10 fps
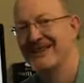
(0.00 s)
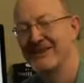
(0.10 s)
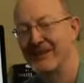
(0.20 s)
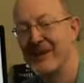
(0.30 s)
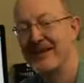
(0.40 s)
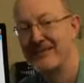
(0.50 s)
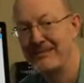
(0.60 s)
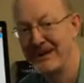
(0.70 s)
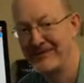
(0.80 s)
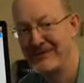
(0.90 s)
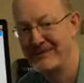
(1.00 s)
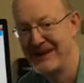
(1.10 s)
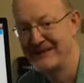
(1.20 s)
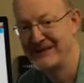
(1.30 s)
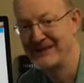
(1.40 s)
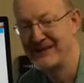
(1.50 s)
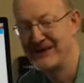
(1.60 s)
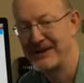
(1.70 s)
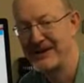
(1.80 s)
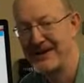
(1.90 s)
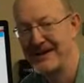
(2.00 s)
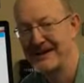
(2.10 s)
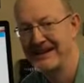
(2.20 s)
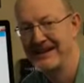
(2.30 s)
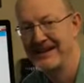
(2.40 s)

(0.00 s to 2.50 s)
one of the Bigfoot mazes that we created.